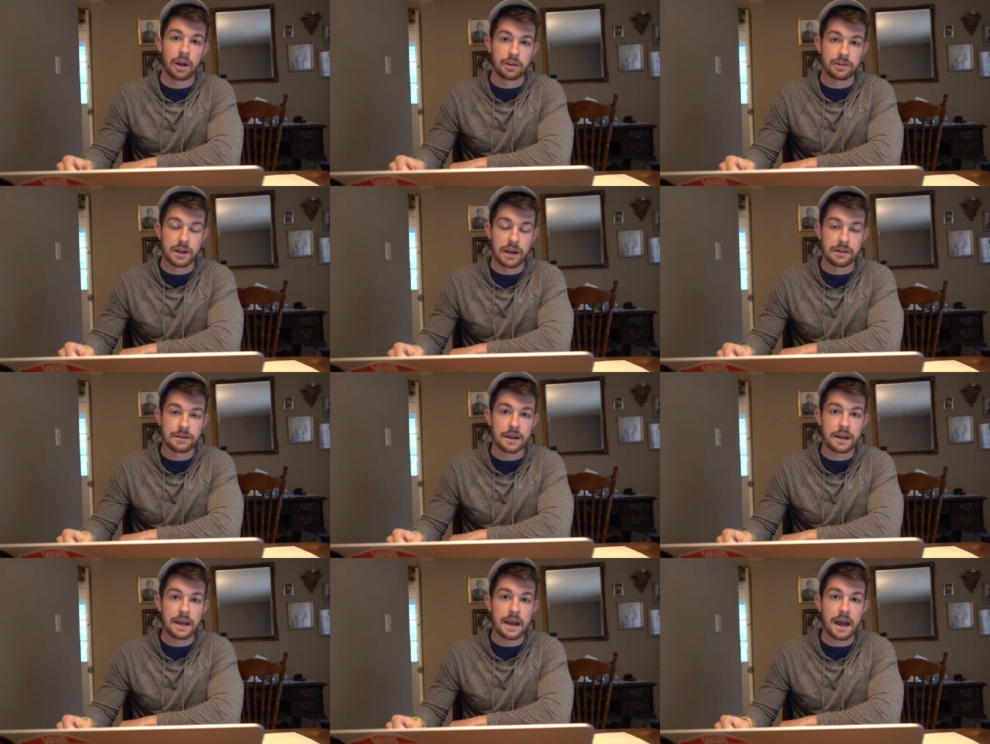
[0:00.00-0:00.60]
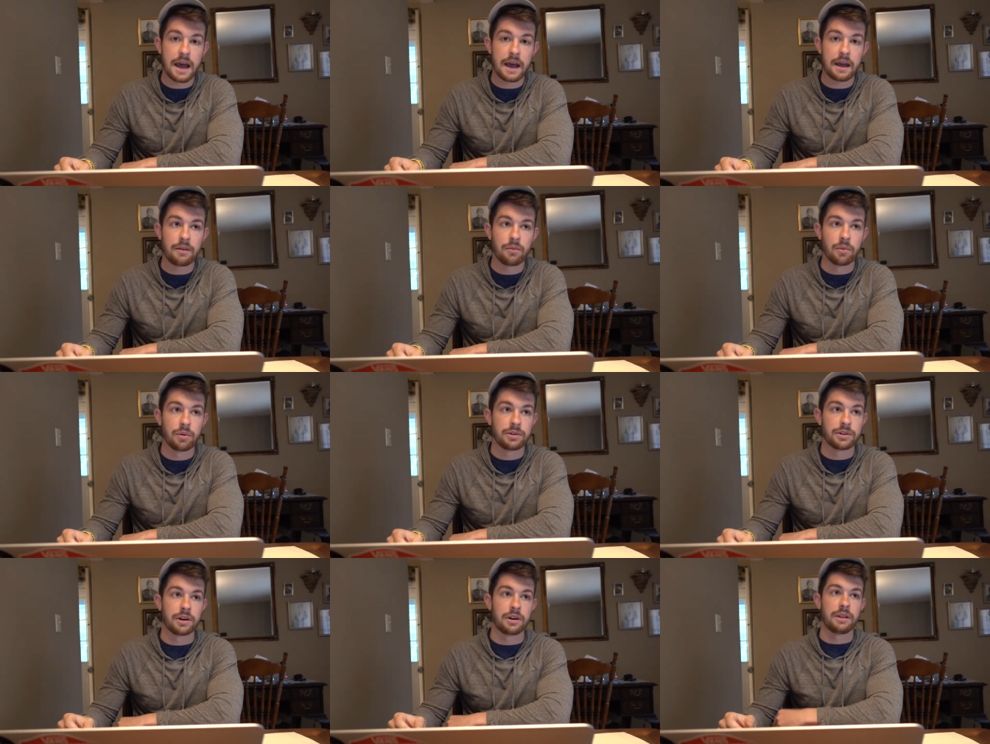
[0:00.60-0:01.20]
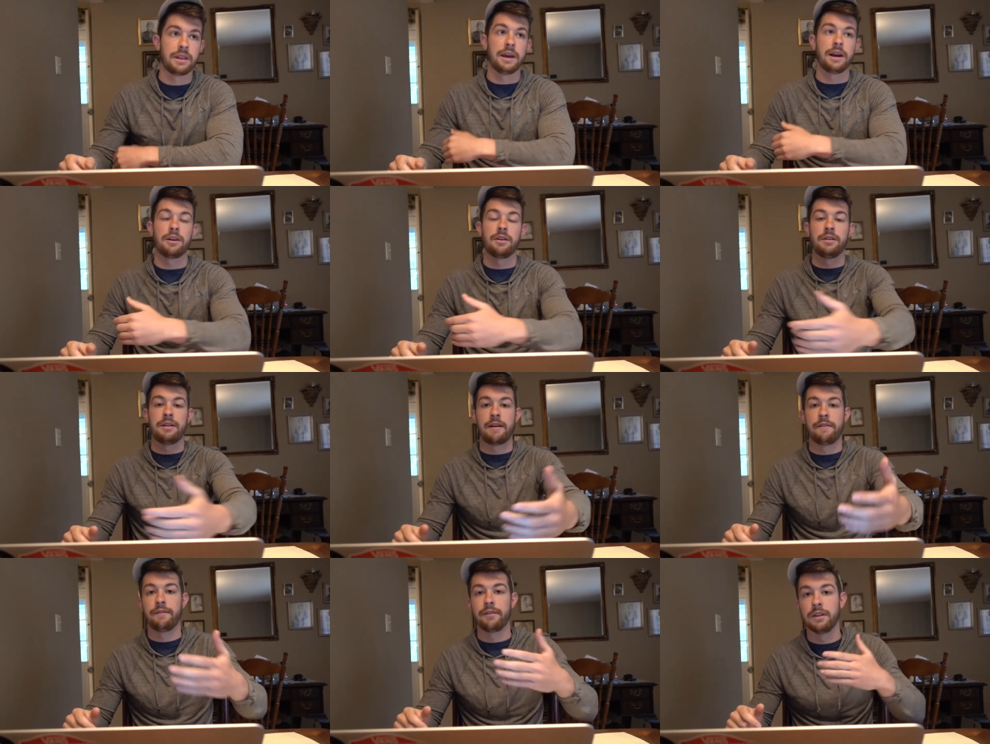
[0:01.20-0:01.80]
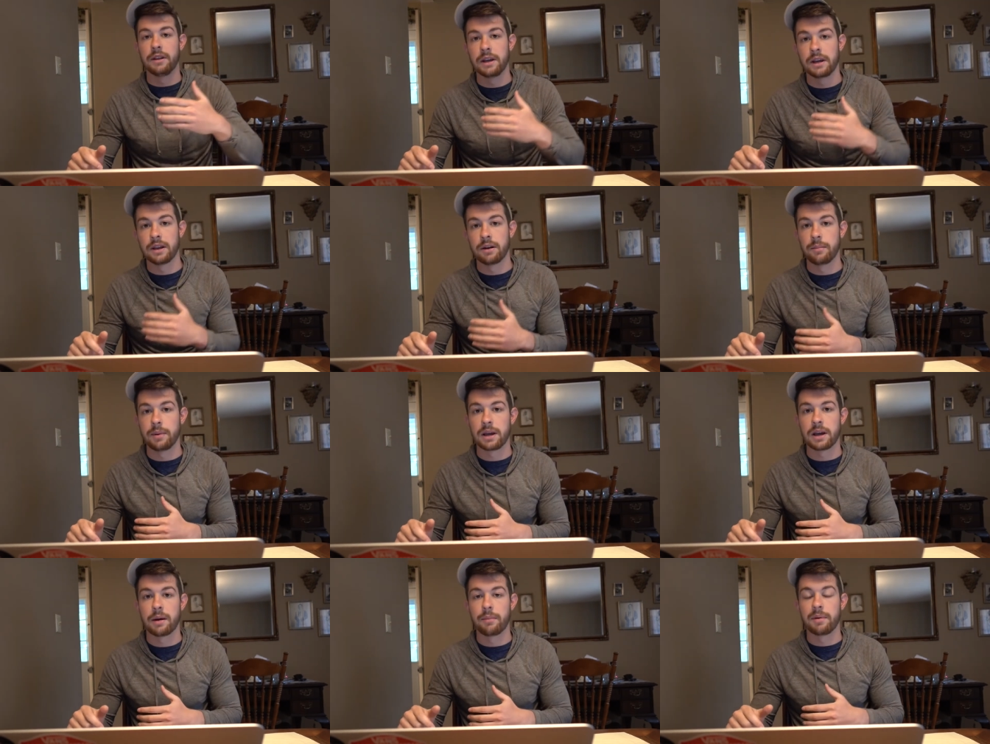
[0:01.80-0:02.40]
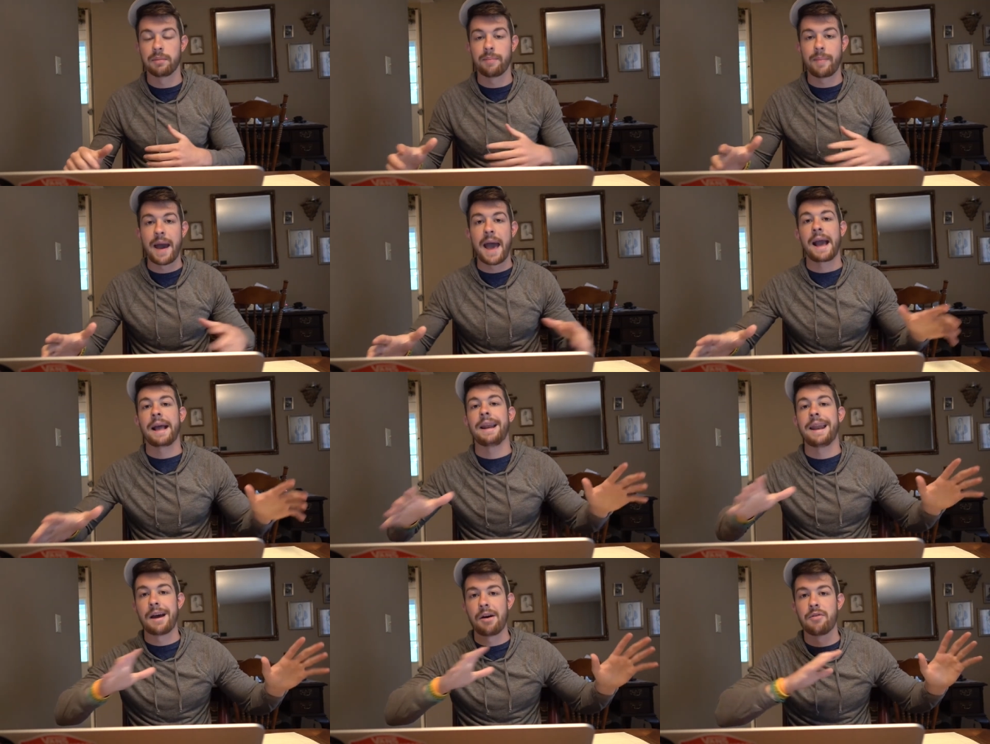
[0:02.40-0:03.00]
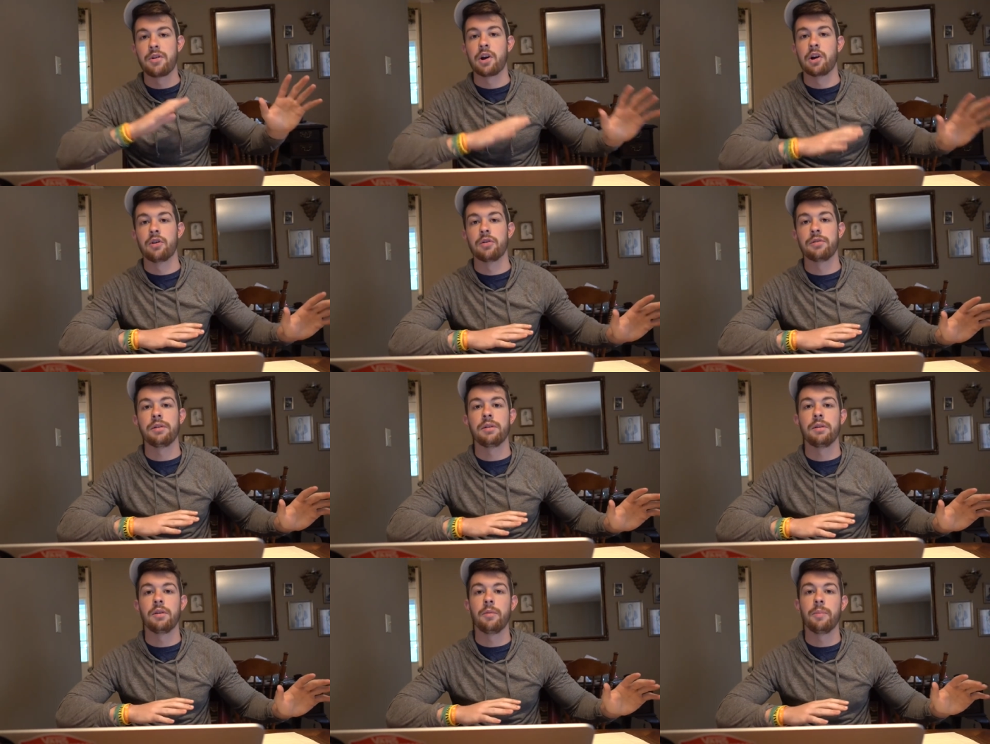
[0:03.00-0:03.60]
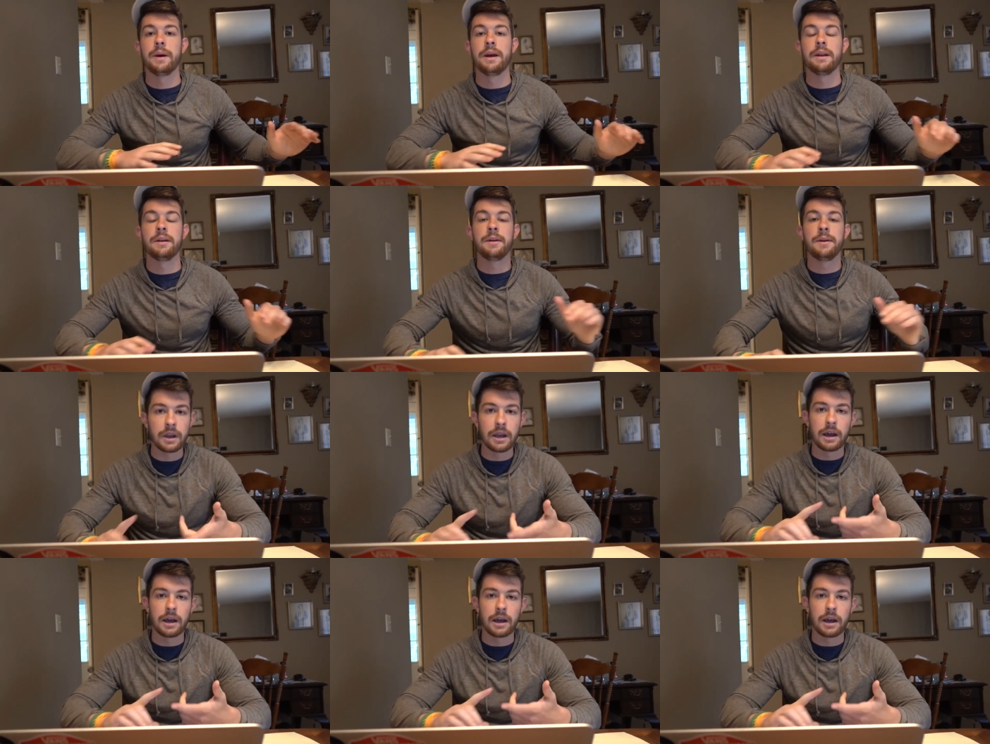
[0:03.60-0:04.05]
touchdowns that he had, which I think are definitely going to be coming back down to earth a little bit.